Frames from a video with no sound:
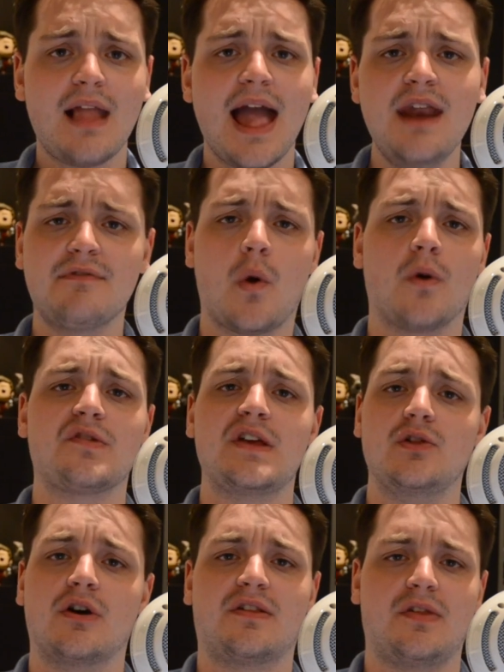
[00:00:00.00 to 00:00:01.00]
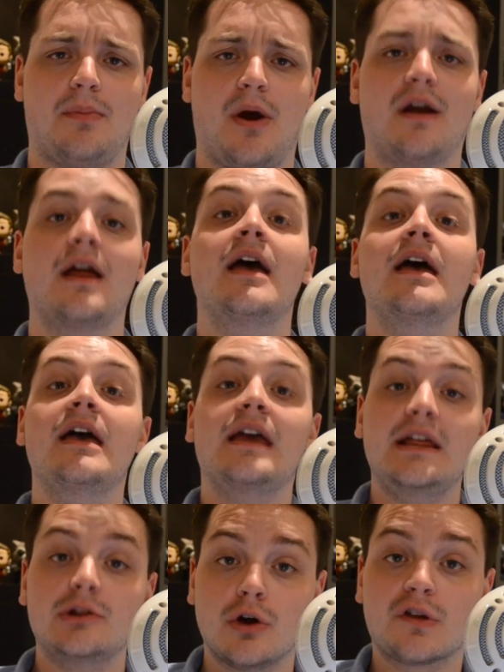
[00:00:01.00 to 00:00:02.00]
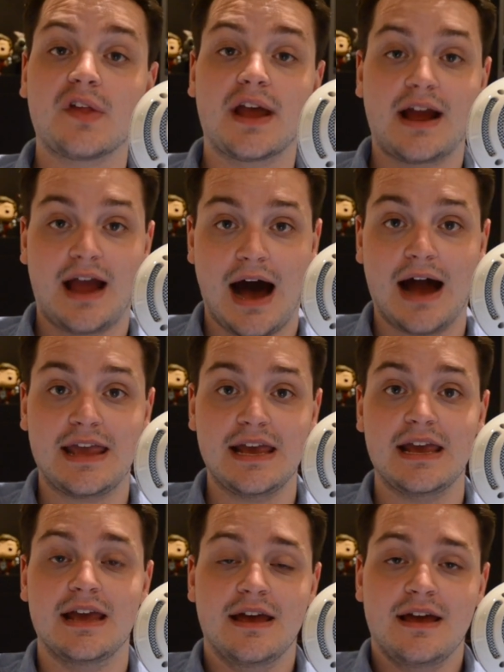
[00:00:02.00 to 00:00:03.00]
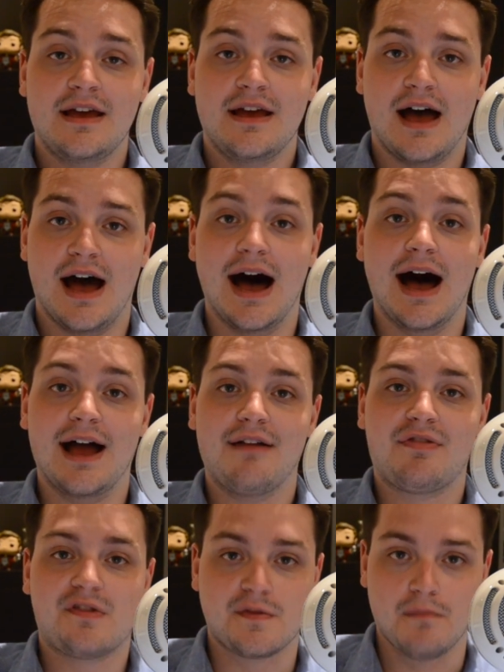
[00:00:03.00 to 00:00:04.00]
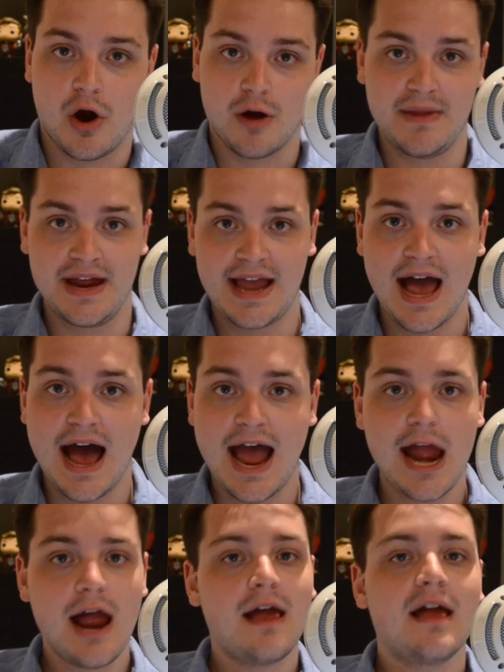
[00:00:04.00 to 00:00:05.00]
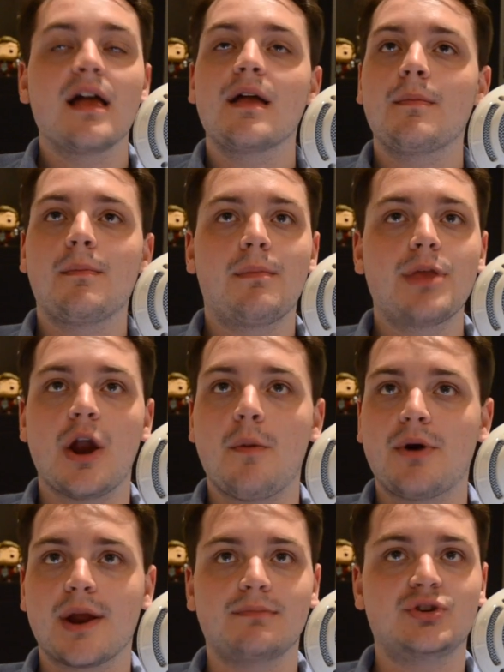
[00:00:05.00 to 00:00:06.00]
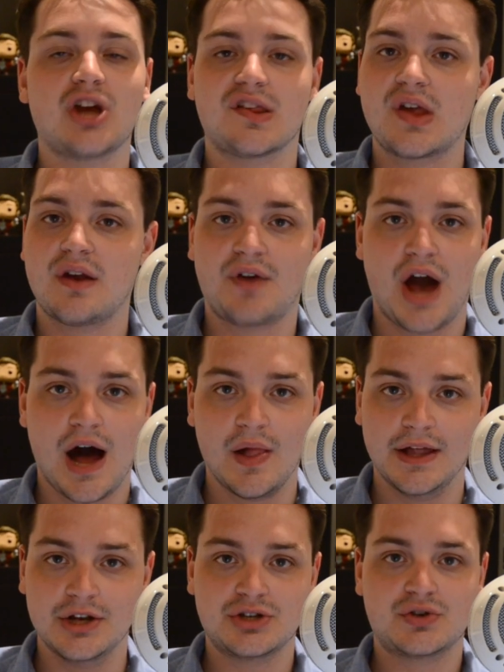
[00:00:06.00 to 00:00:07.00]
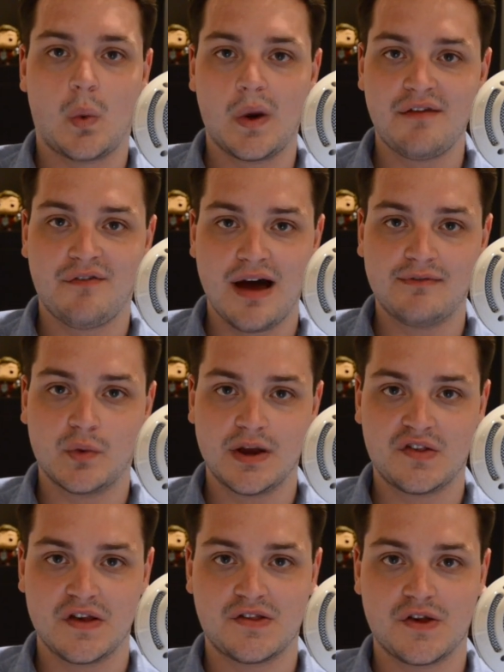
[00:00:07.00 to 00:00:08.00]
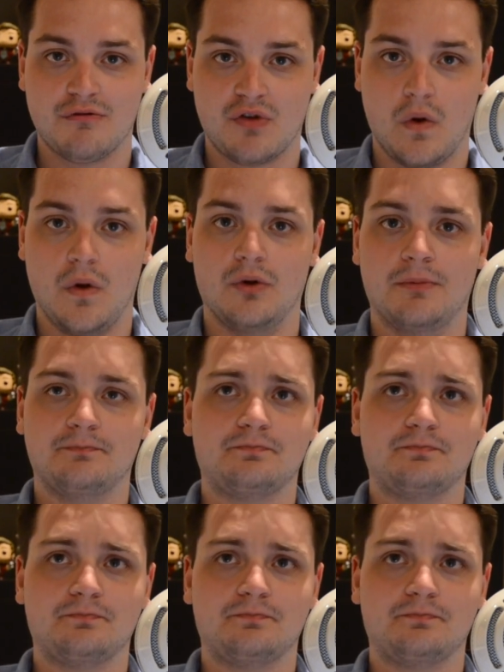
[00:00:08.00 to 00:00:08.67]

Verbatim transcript: And of course, he looks the part. He looks like a cocky, uh, smarmy guy. You know, put him just out of college, 25, 26 years old.